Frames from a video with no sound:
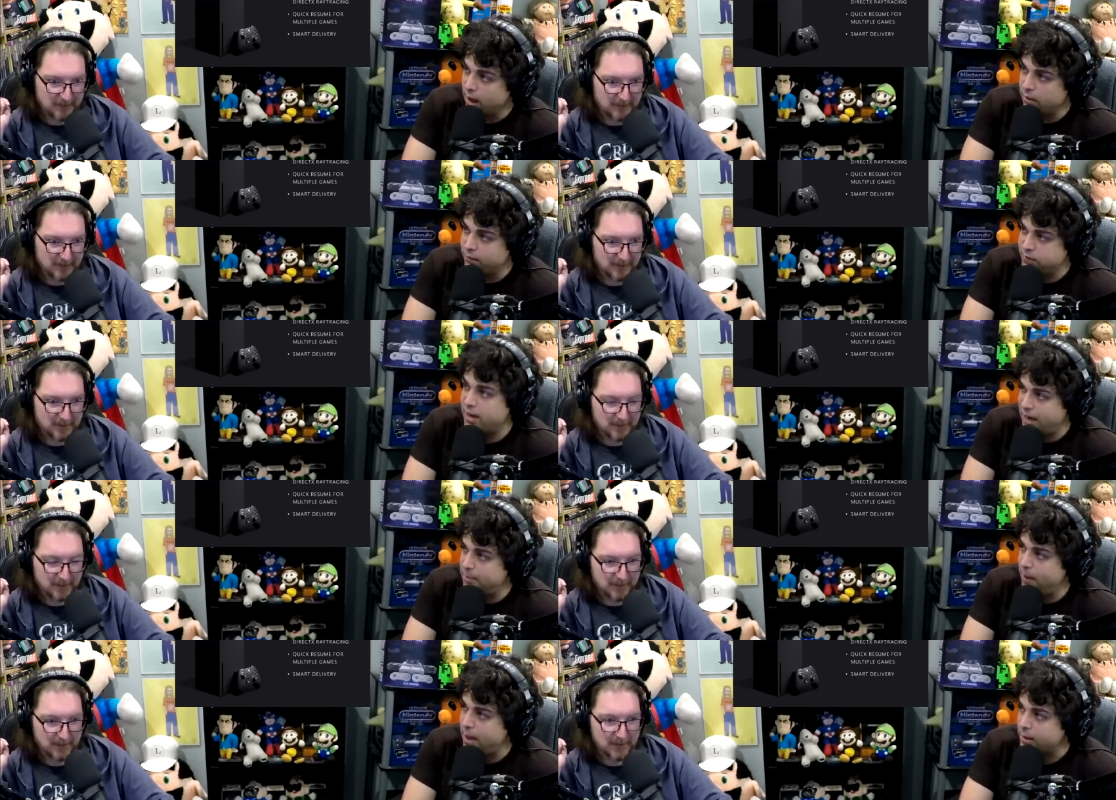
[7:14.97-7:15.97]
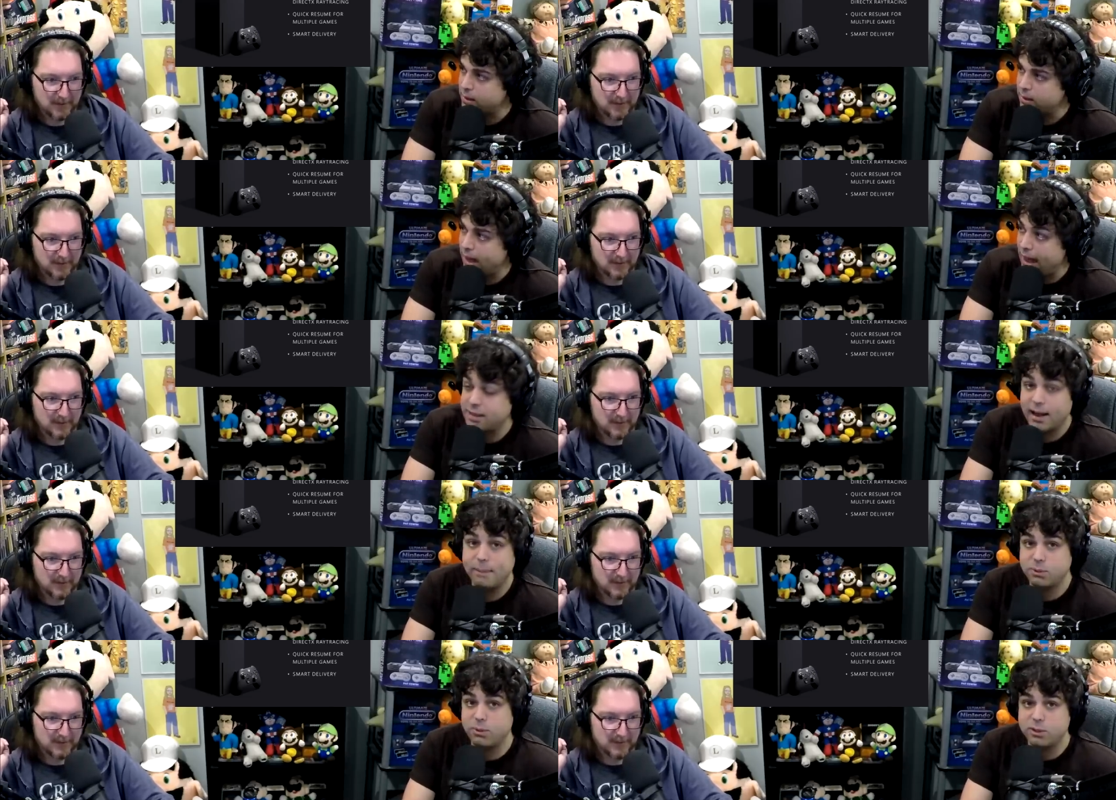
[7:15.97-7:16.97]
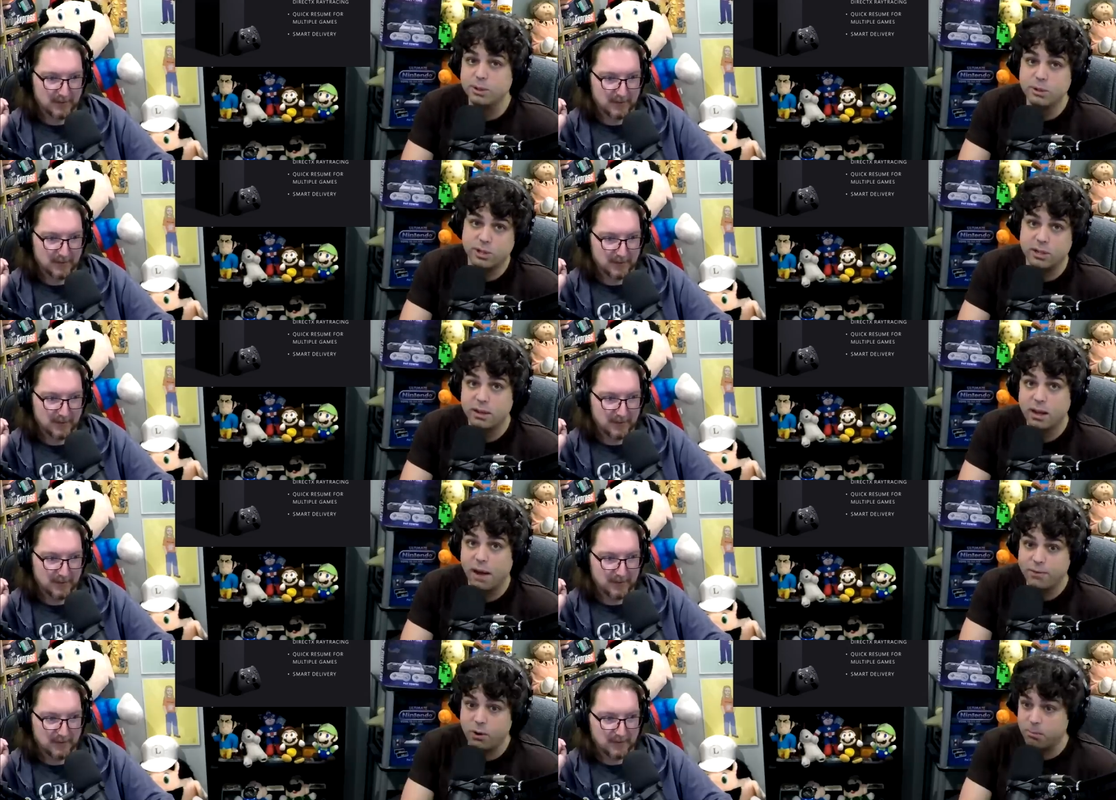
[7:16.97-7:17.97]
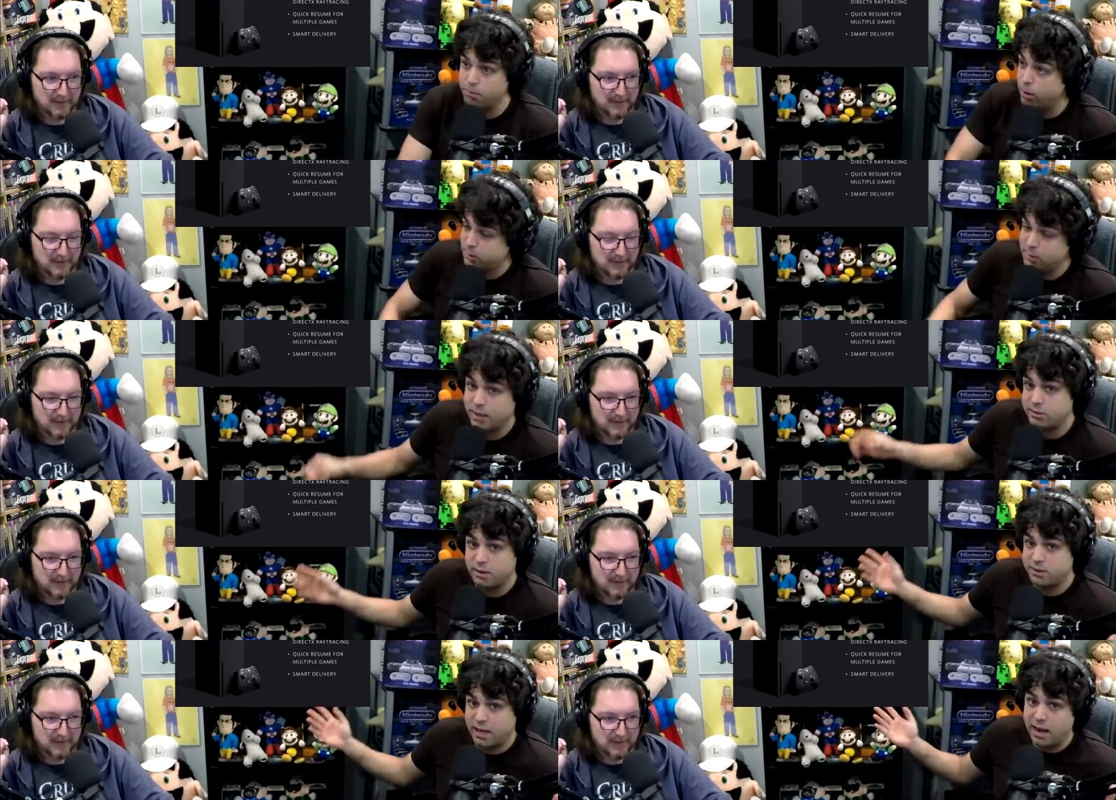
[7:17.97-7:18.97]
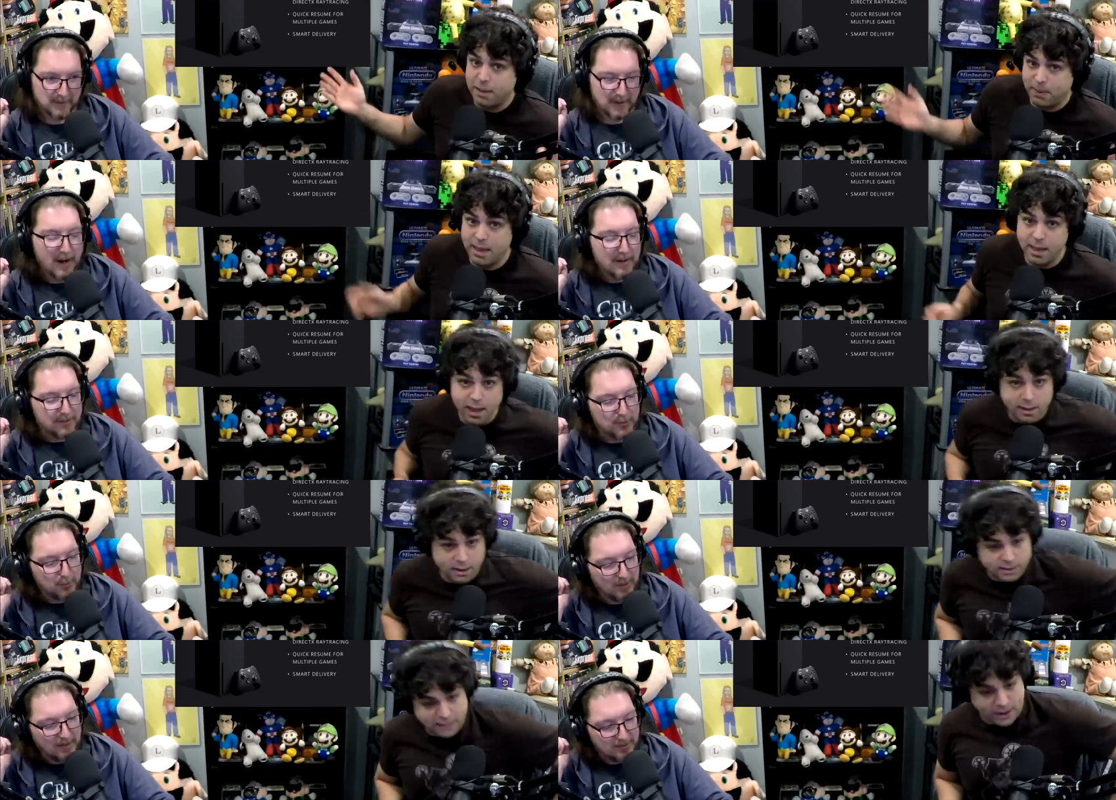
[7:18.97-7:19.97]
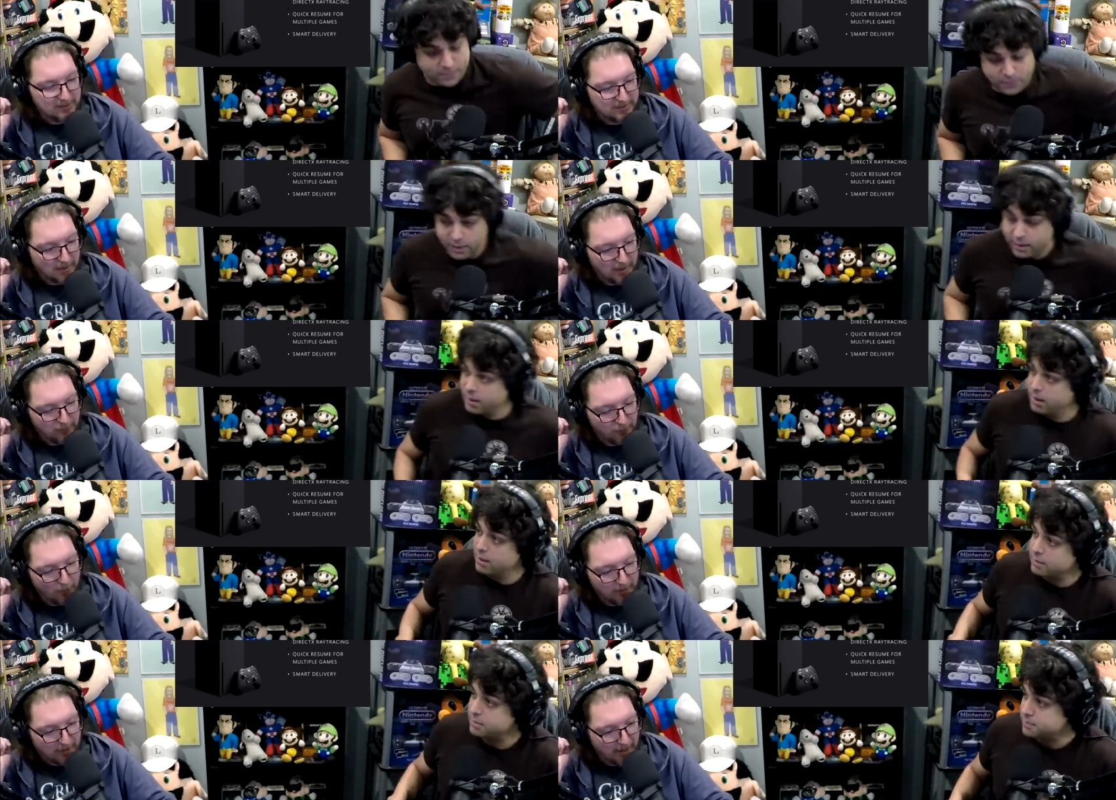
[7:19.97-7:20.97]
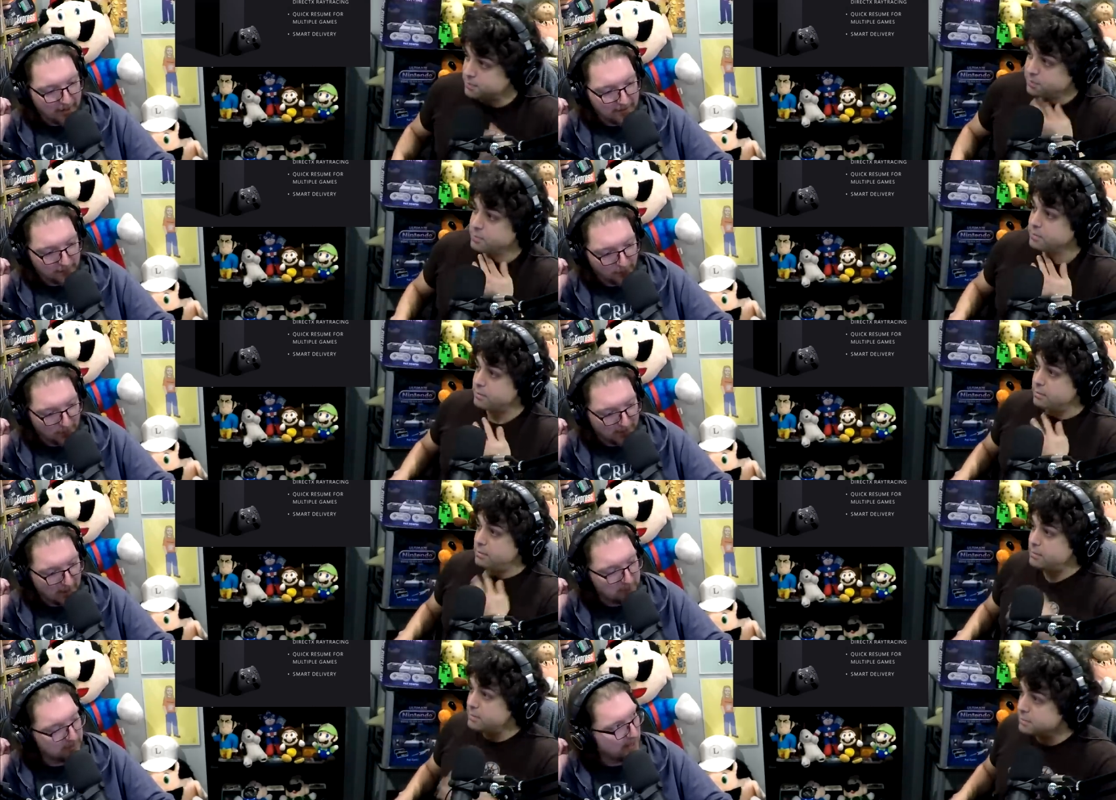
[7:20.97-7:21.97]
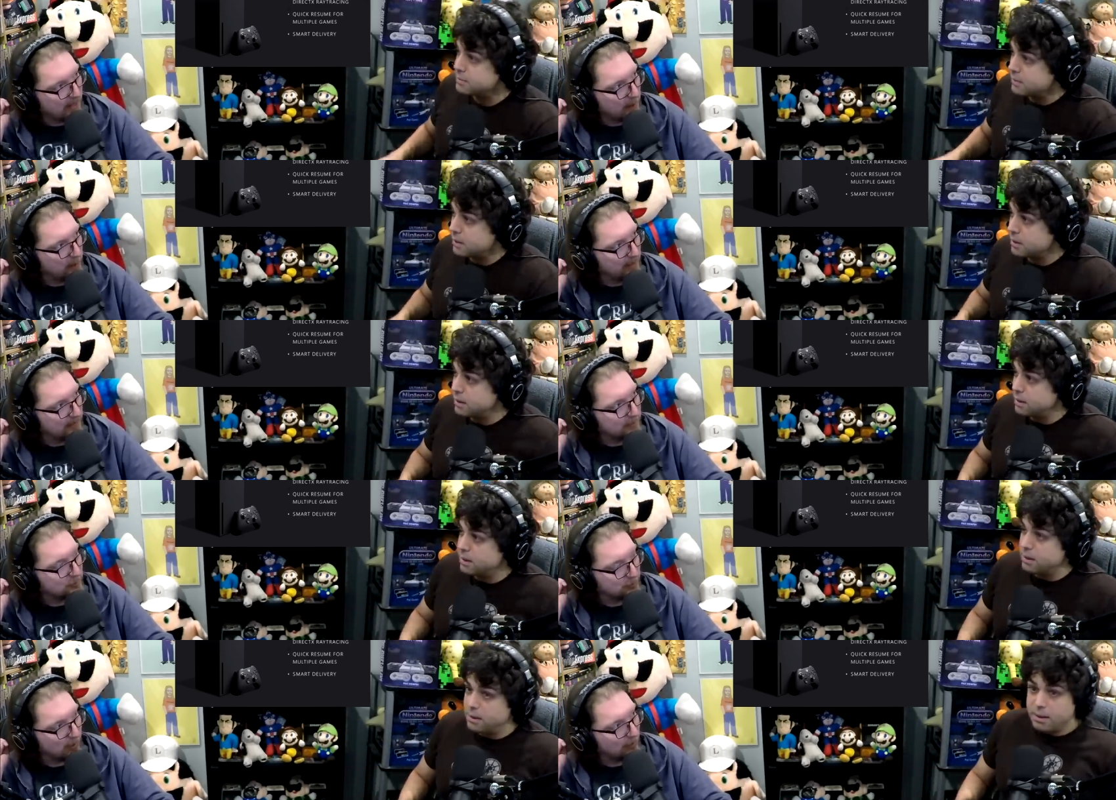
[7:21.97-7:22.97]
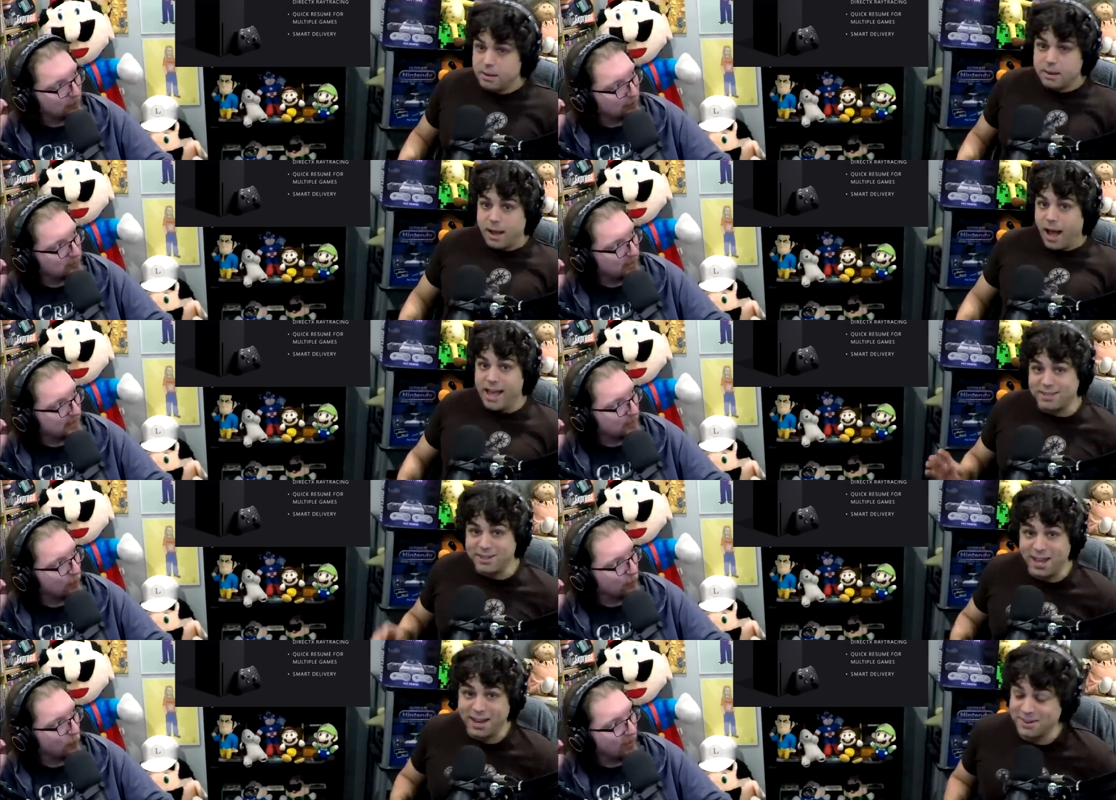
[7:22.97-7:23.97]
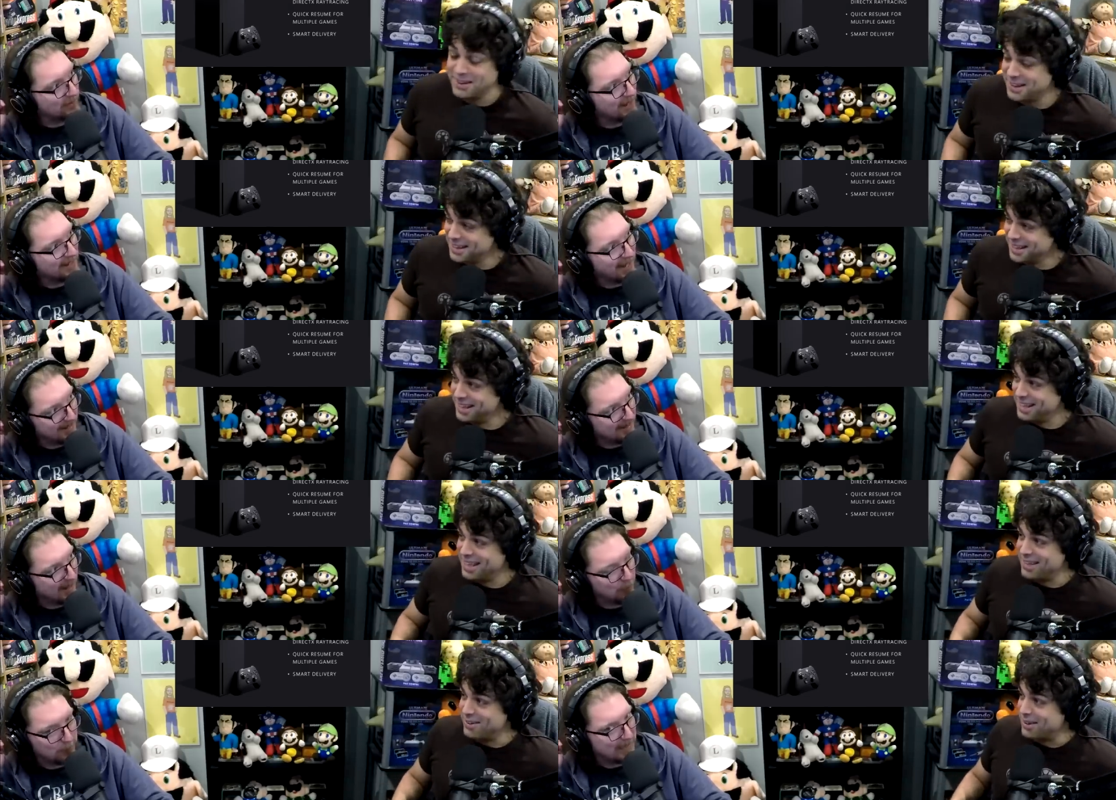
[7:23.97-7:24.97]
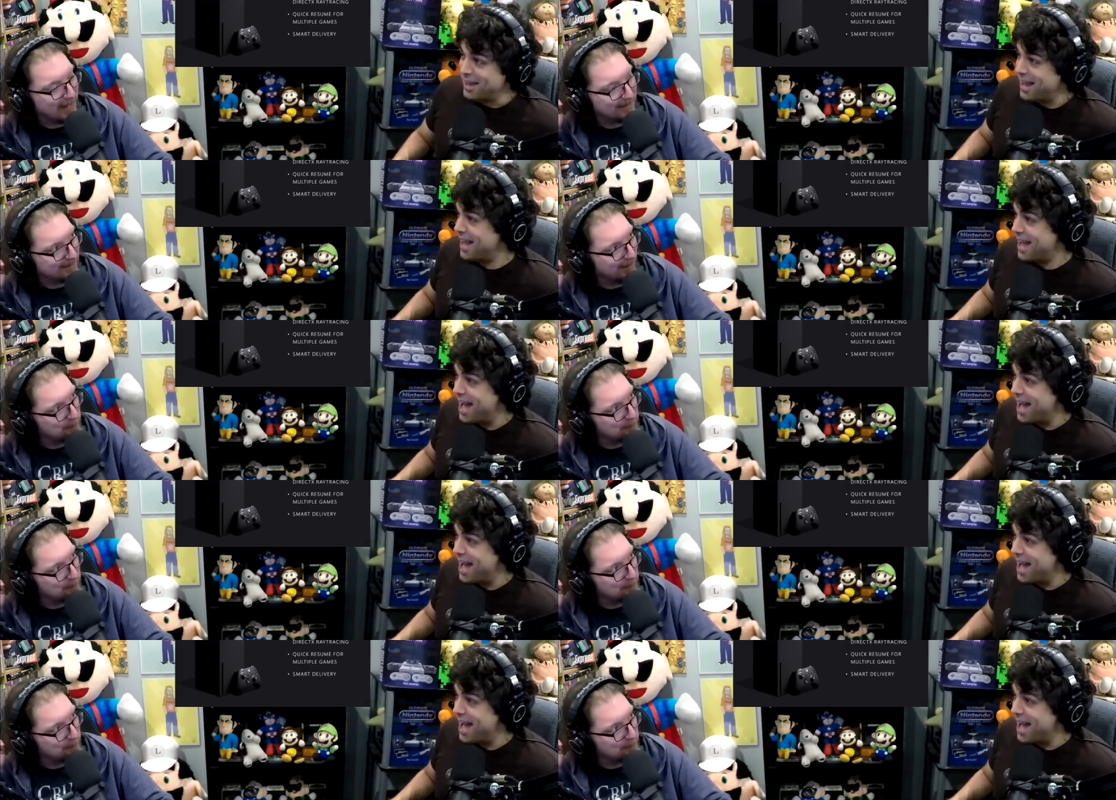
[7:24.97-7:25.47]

Speaker 1: of, of 1080p. Eight times the resolution of your most people that still have a 1080p. Did you really just
Speaker 2: say 4K is four times 1080p and then struggle for a second over whether or not 8K would be eight